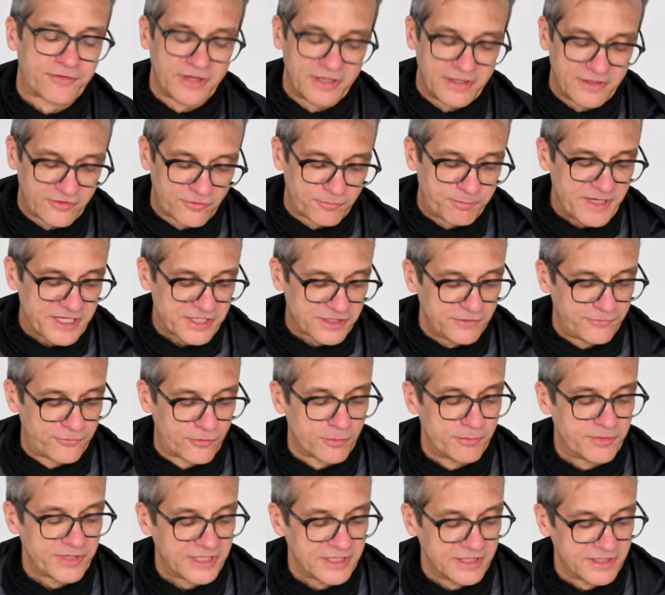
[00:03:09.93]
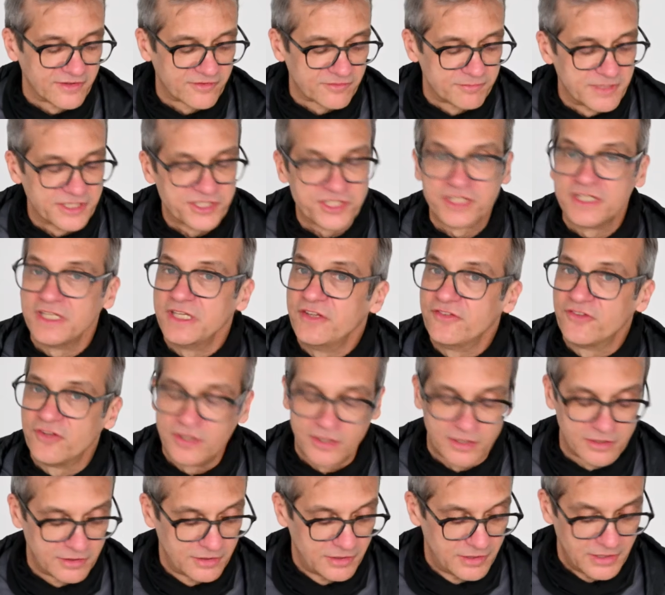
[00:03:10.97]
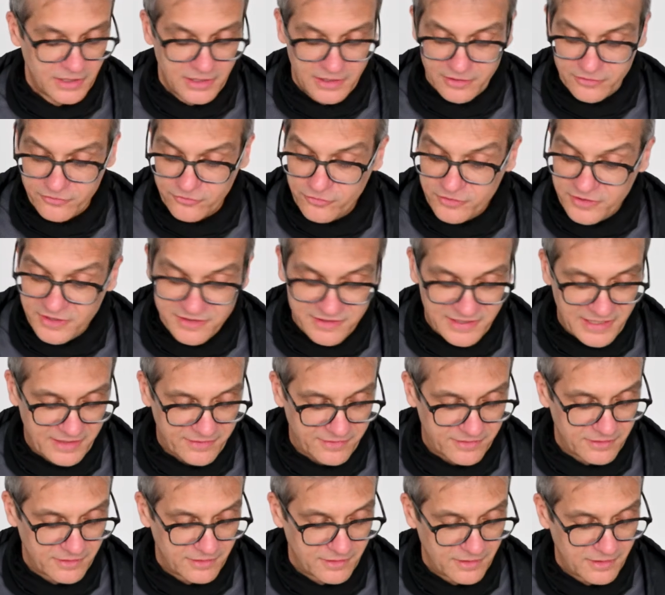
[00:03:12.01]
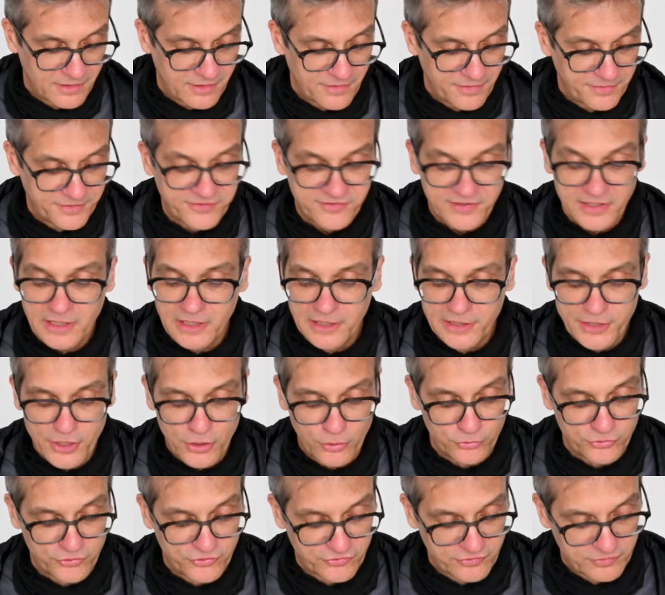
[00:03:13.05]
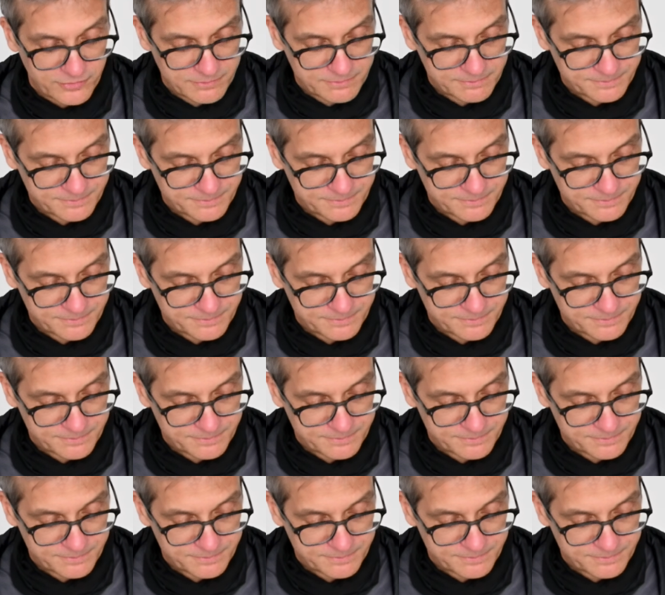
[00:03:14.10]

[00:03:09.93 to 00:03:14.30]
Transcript: especially for beginners, much easier to detect the single notes.